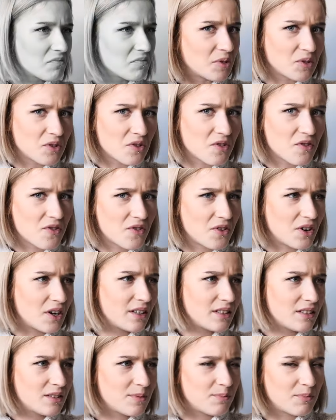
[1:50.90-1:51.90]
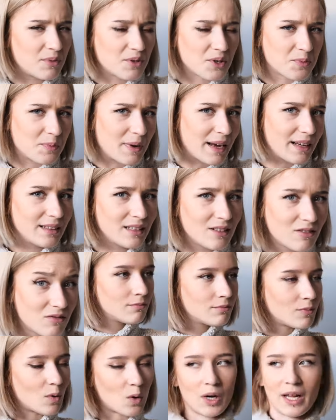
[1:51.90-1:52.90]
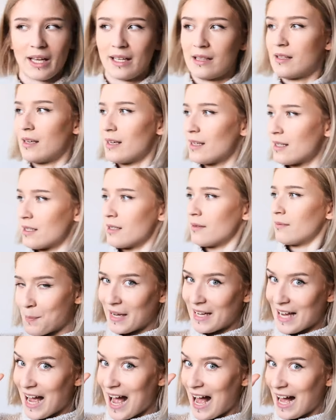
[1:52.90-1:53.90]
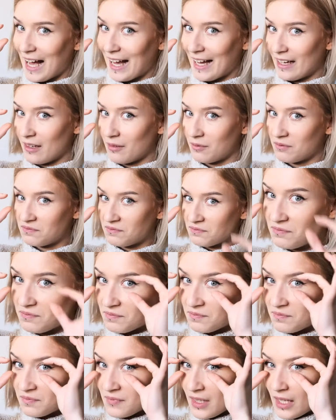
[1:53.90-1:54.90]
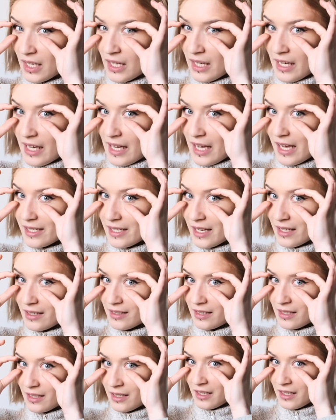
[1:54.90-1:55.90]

one third perspective, like this. My eye isn't